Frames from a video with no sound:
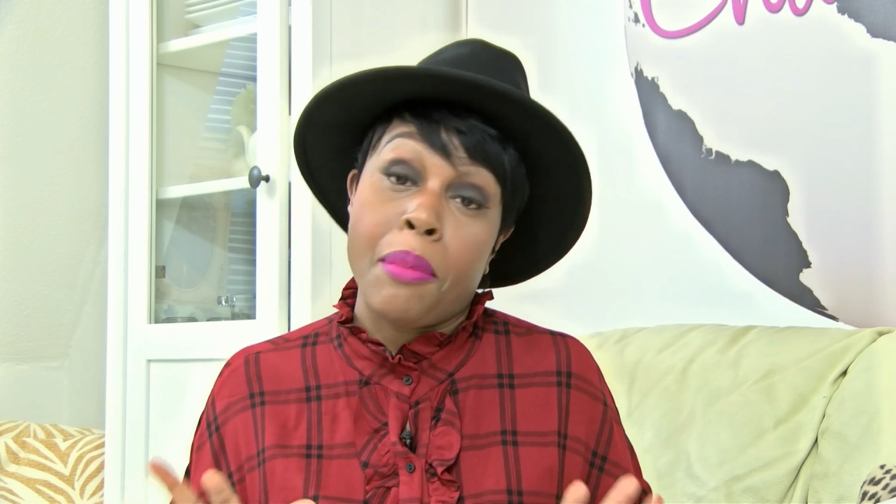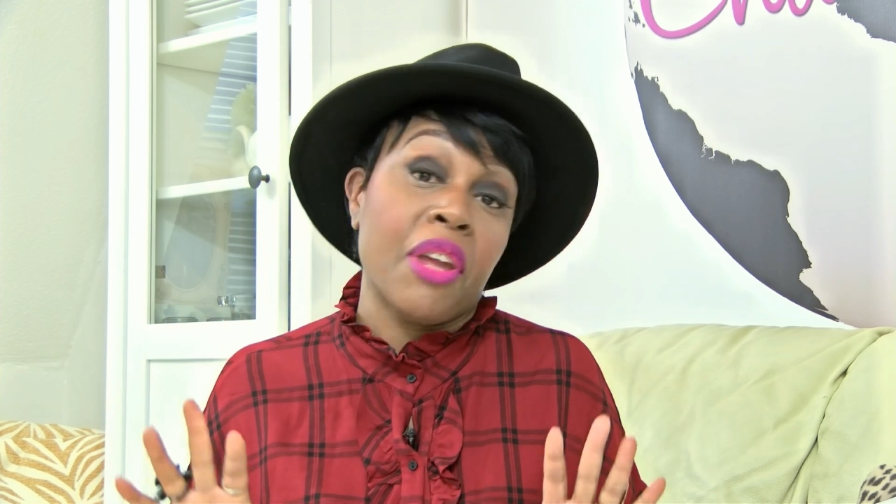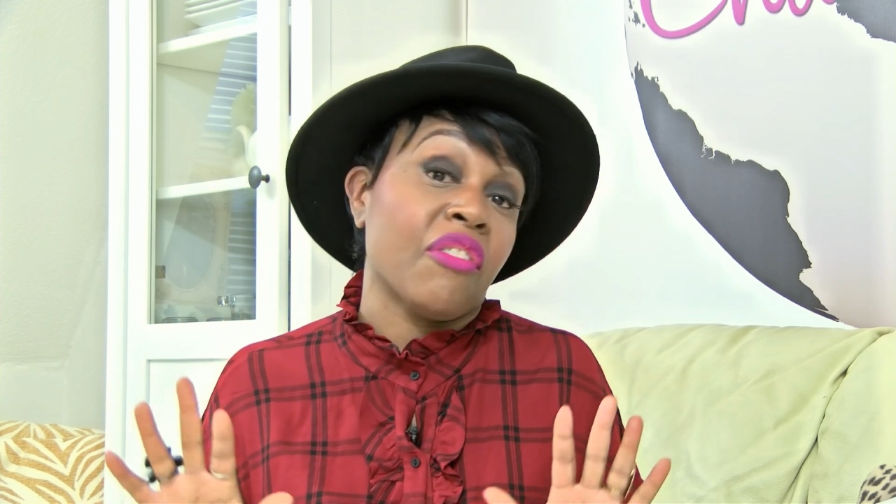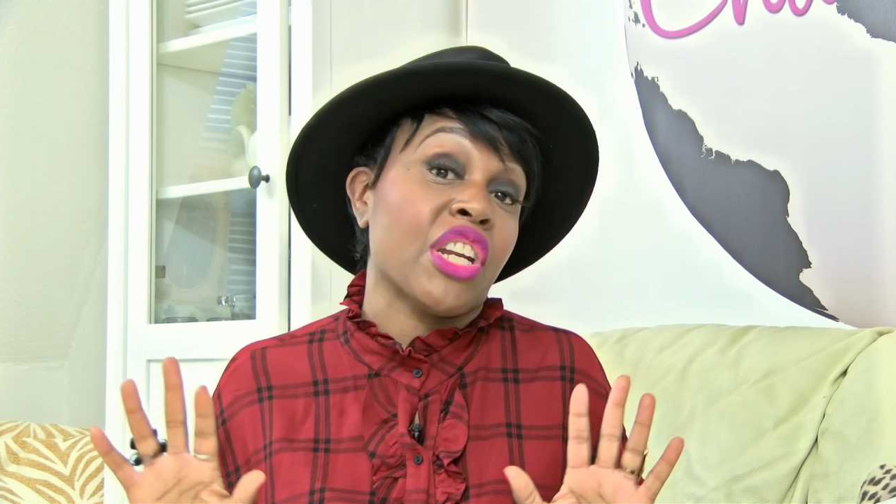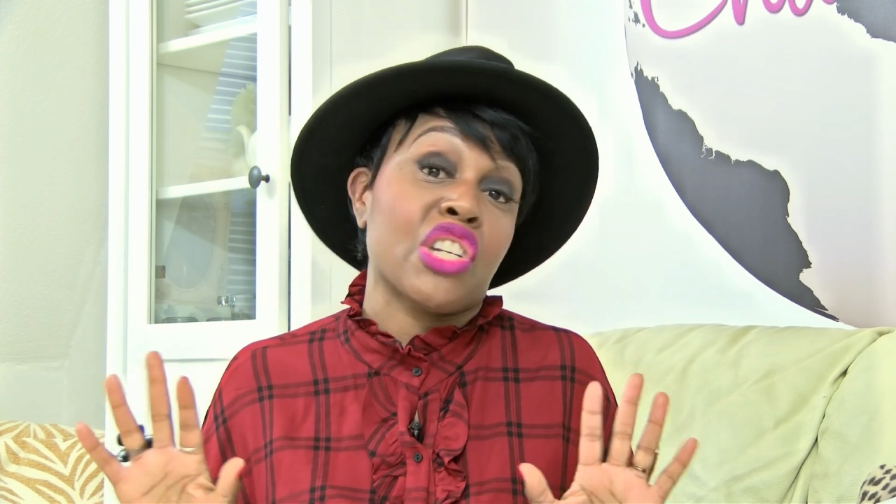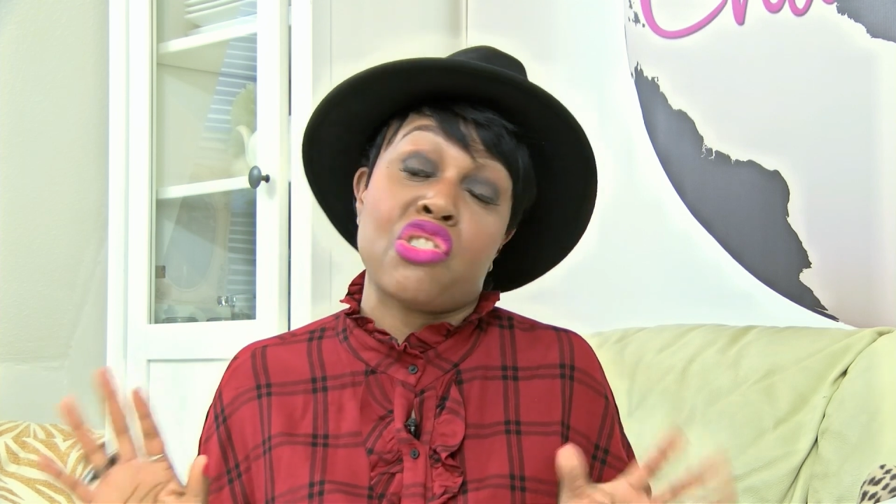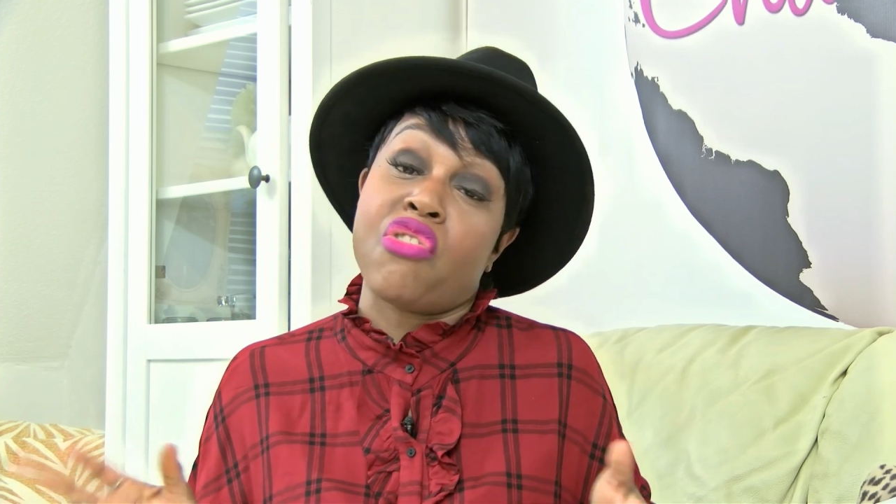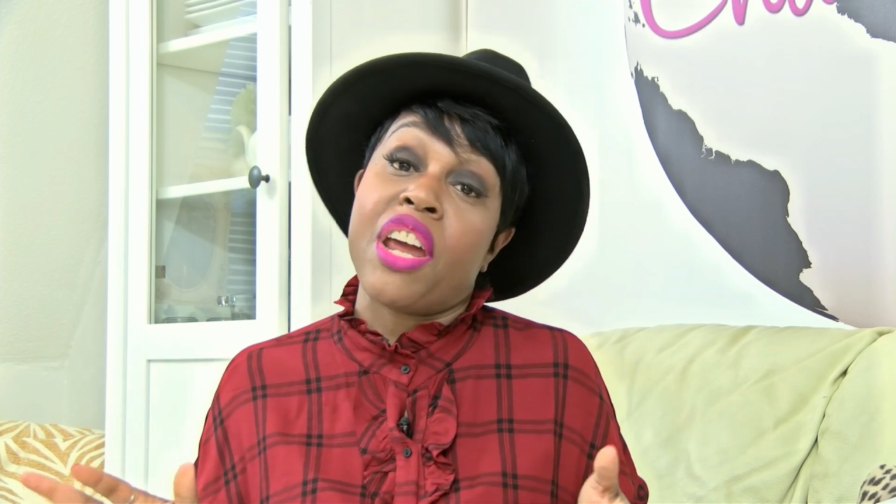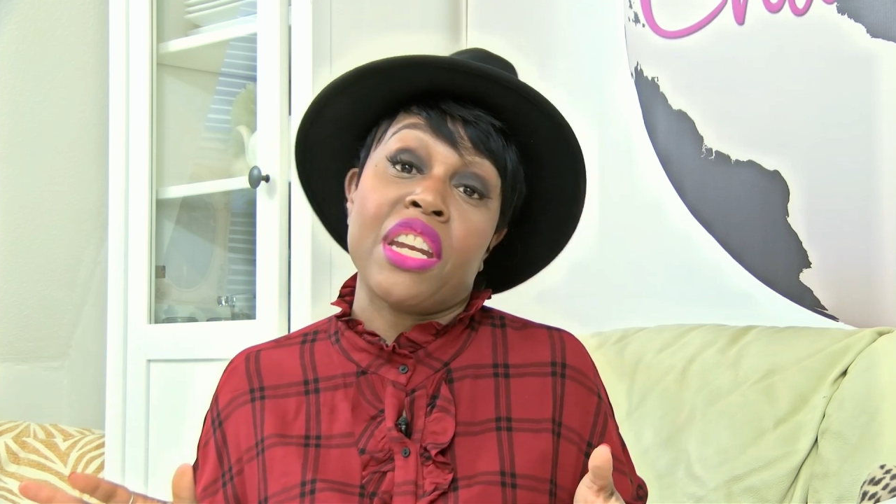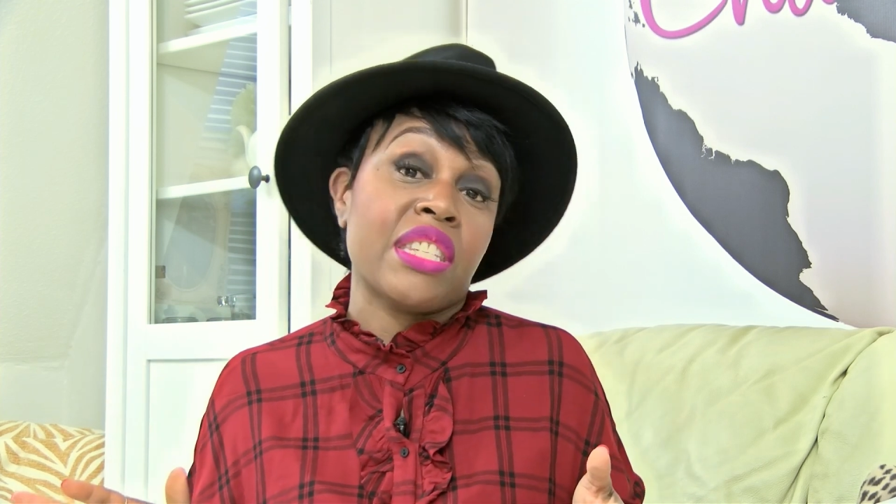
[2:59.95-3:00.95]
I'm not even going to
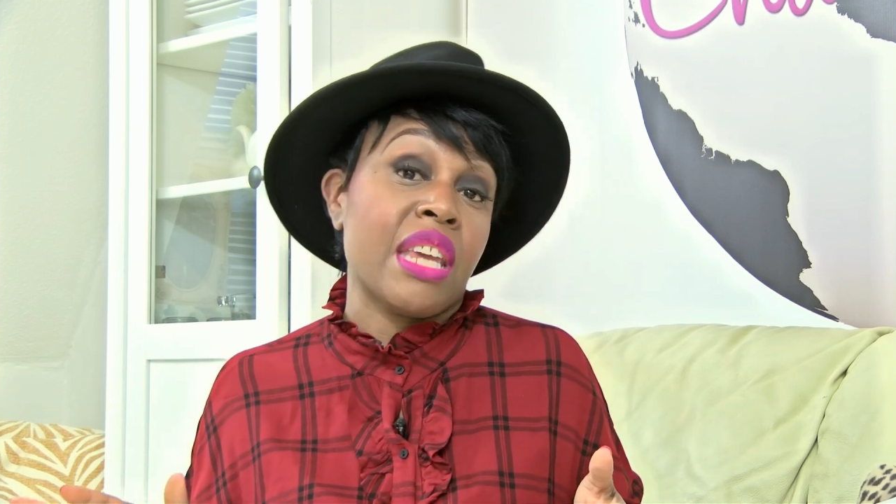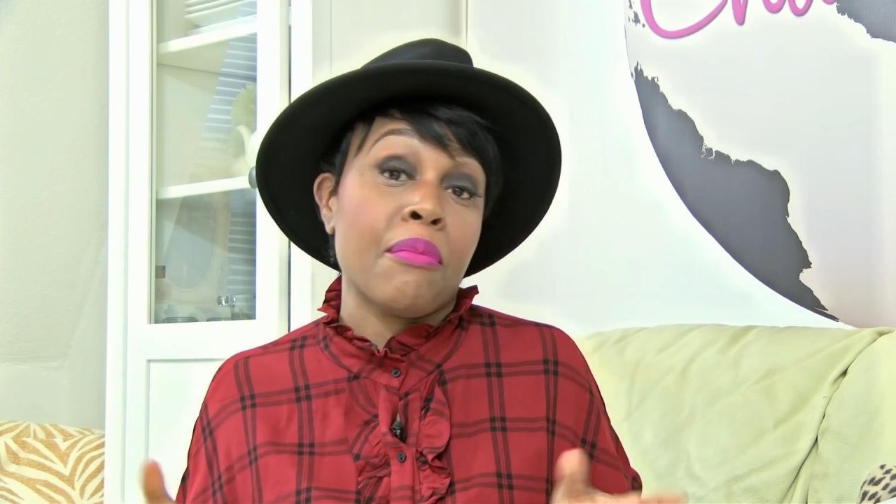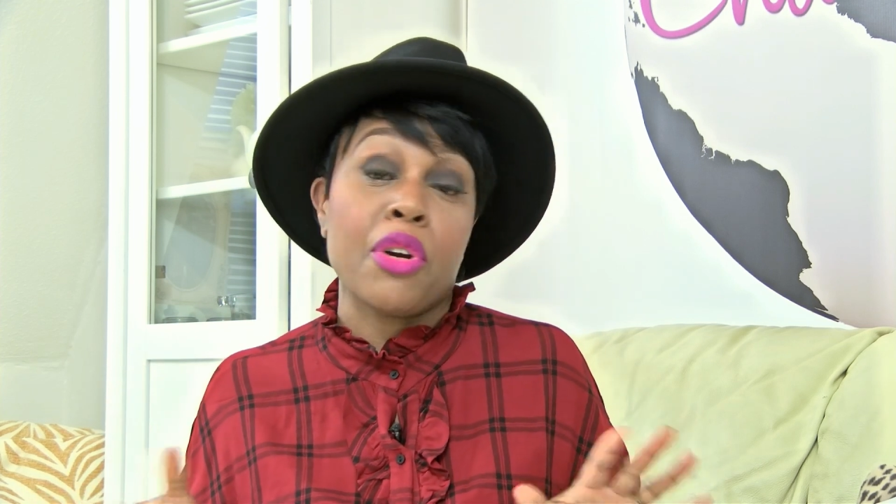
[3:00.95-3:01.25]
try and attempt,